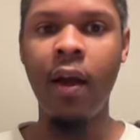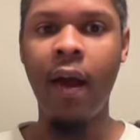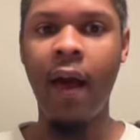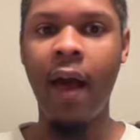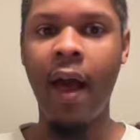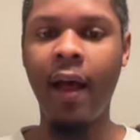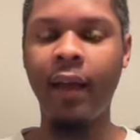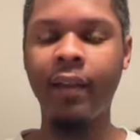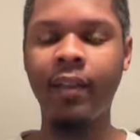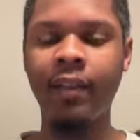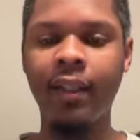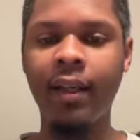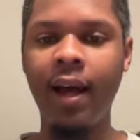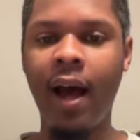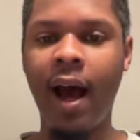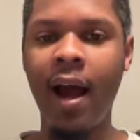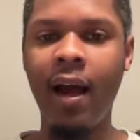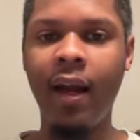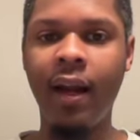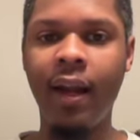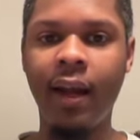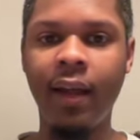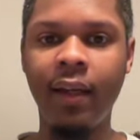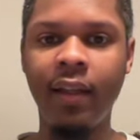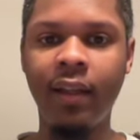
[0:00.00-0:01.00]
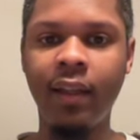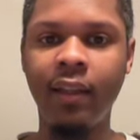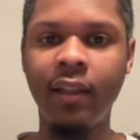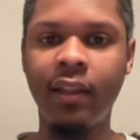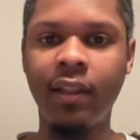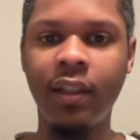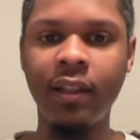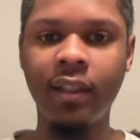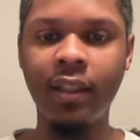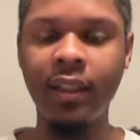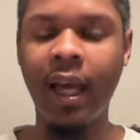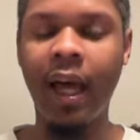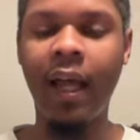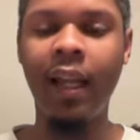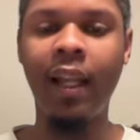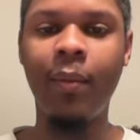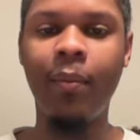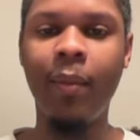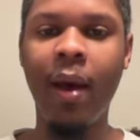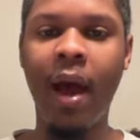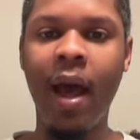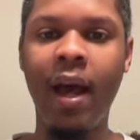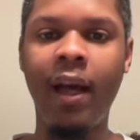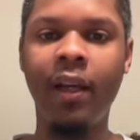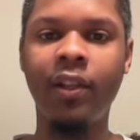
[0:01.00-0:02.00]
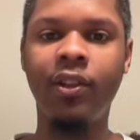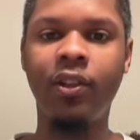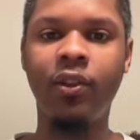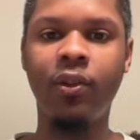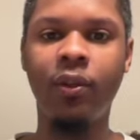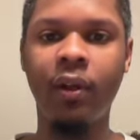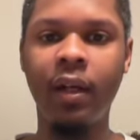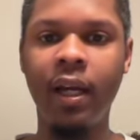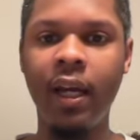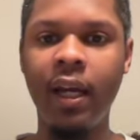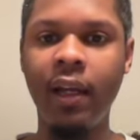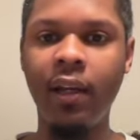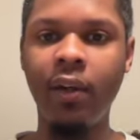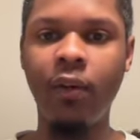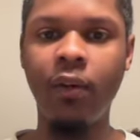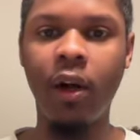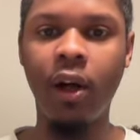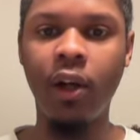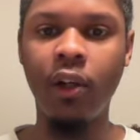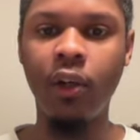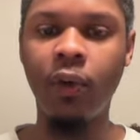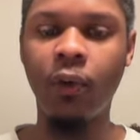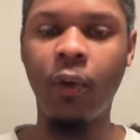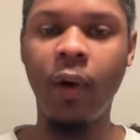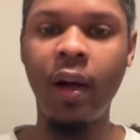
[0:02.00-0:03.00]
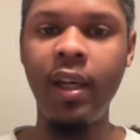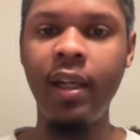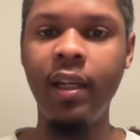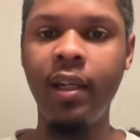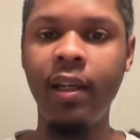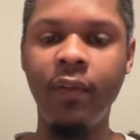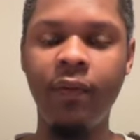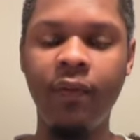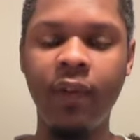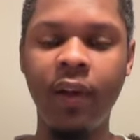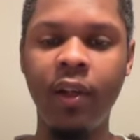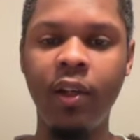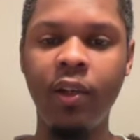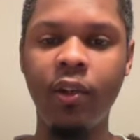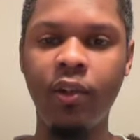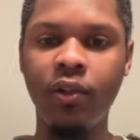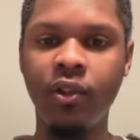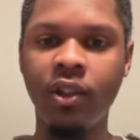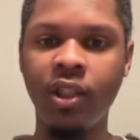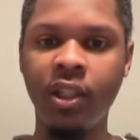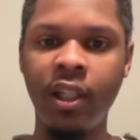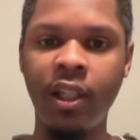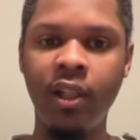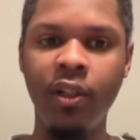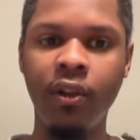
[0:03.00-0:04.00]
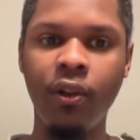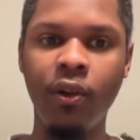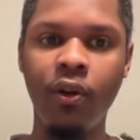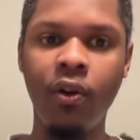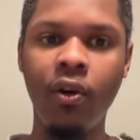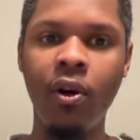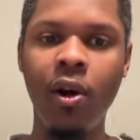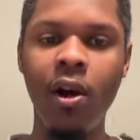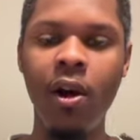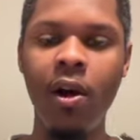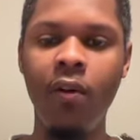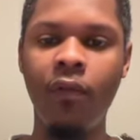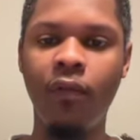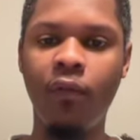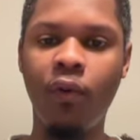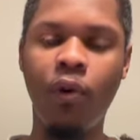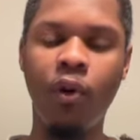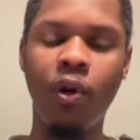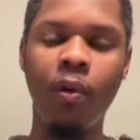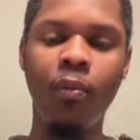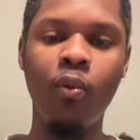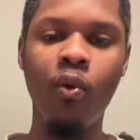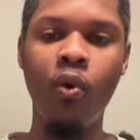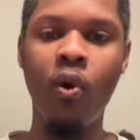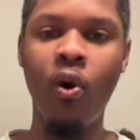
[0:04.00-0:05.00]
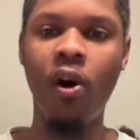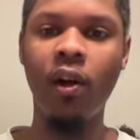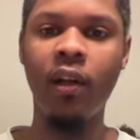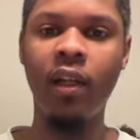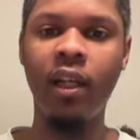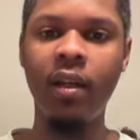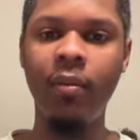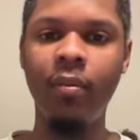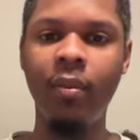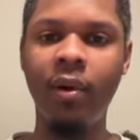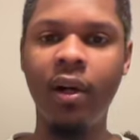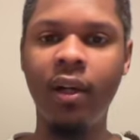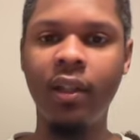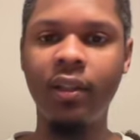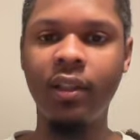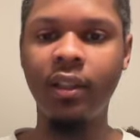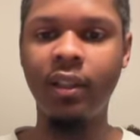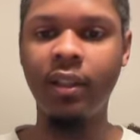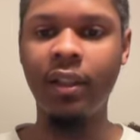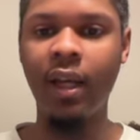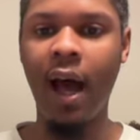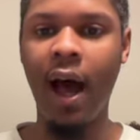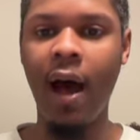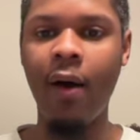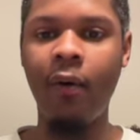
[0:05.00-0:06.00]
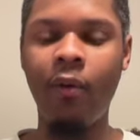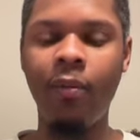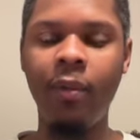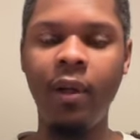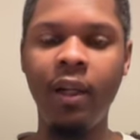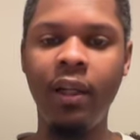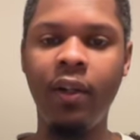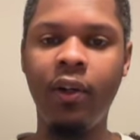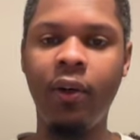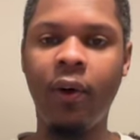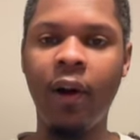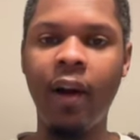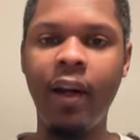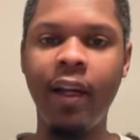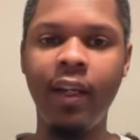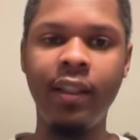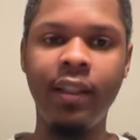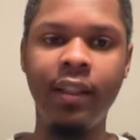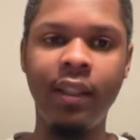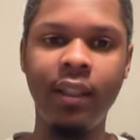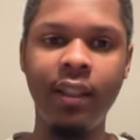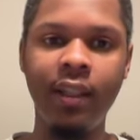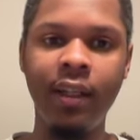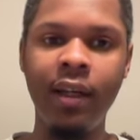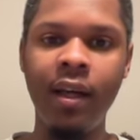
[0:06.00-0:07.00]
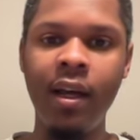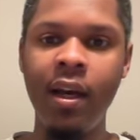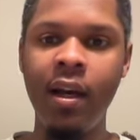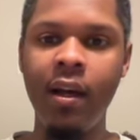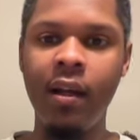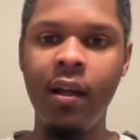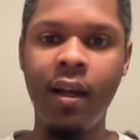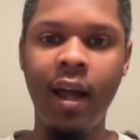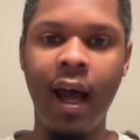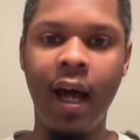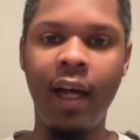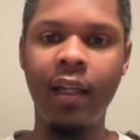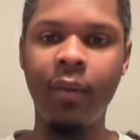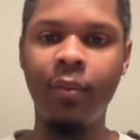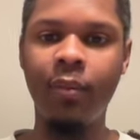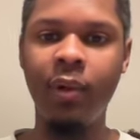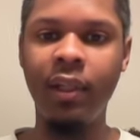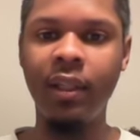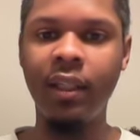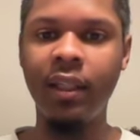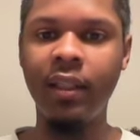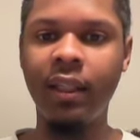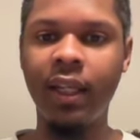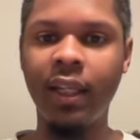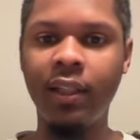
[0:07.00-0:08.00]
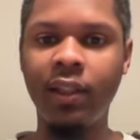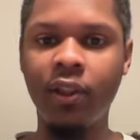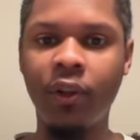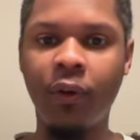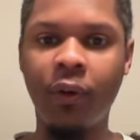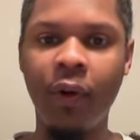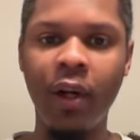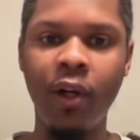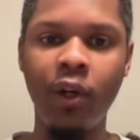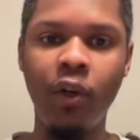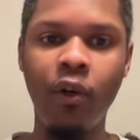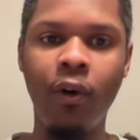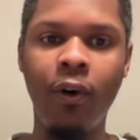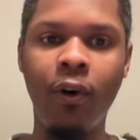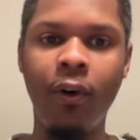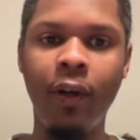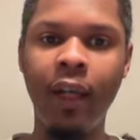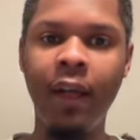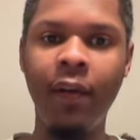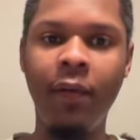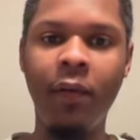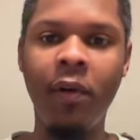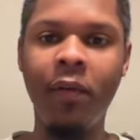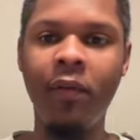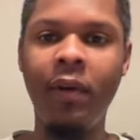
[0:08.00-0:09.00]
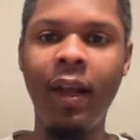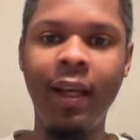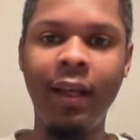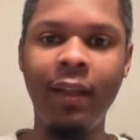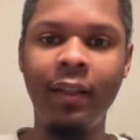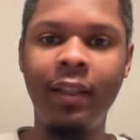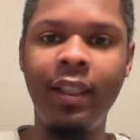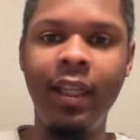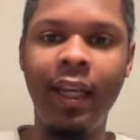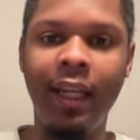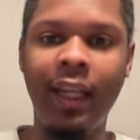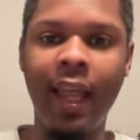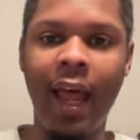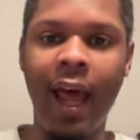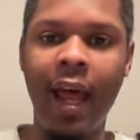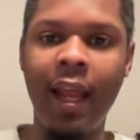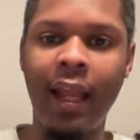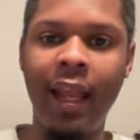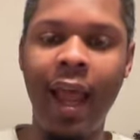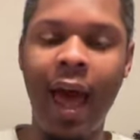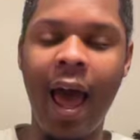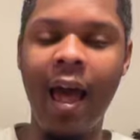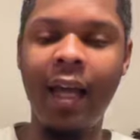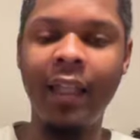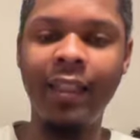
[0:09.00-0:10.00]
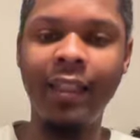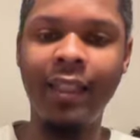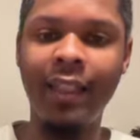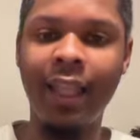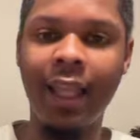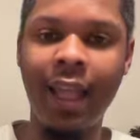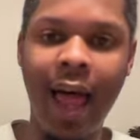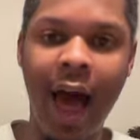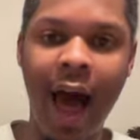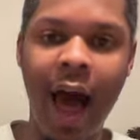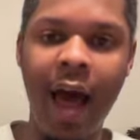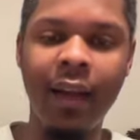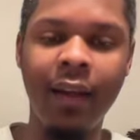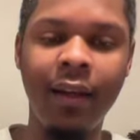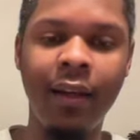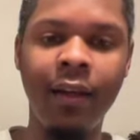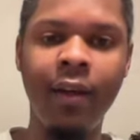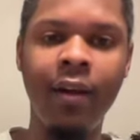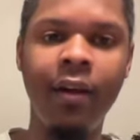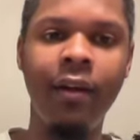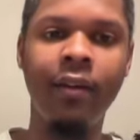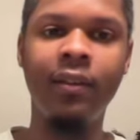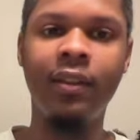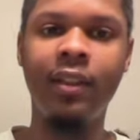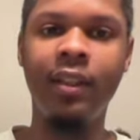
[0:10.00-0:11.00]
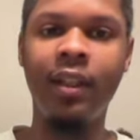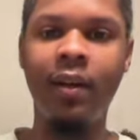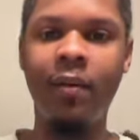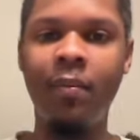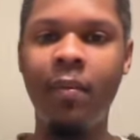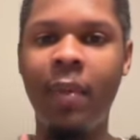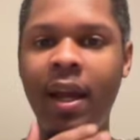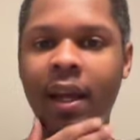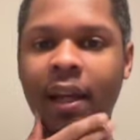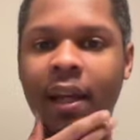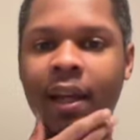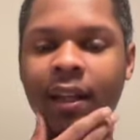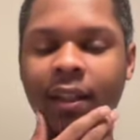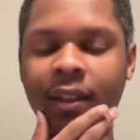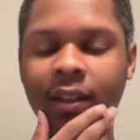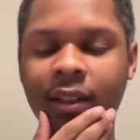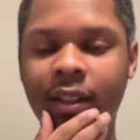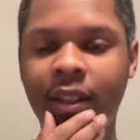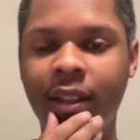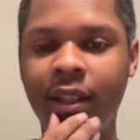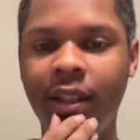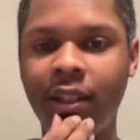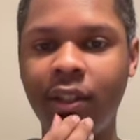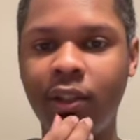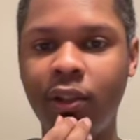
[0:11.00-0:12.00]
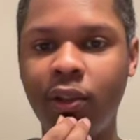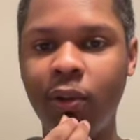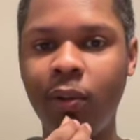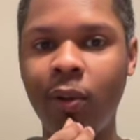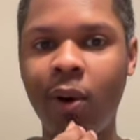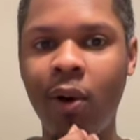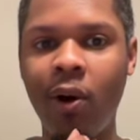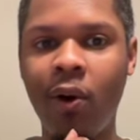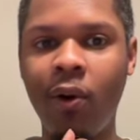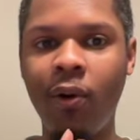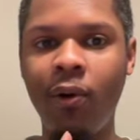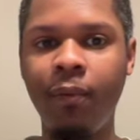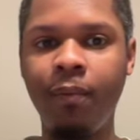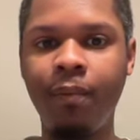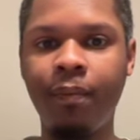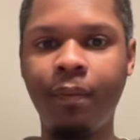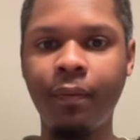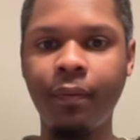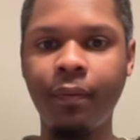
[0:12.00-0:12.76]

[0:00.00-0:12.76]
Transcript: as a guy that is a solid passer and a great defender still for the Milwaukee Bucks. I would be crazy not to put this as a great duo, even if they took that last slot to make it to this duo